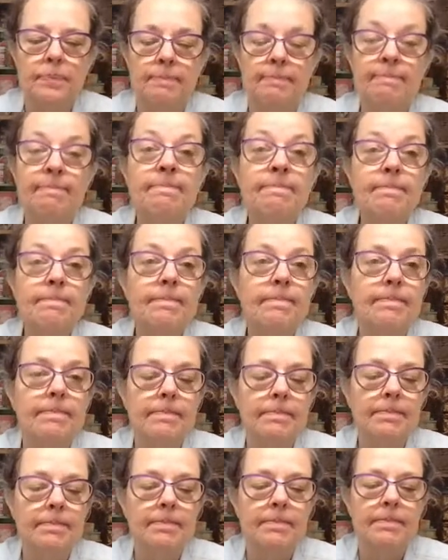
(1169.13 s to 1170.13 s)
Hmm? To,
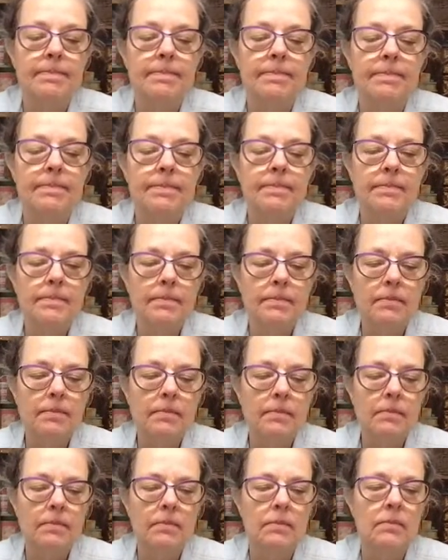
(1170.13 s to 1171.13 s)
I'm using my
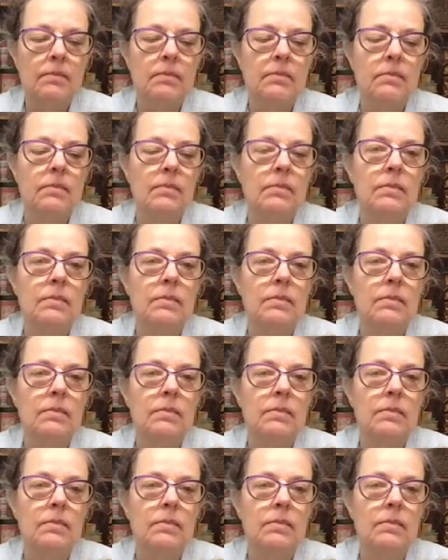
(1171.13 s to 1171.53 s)
art glitter glue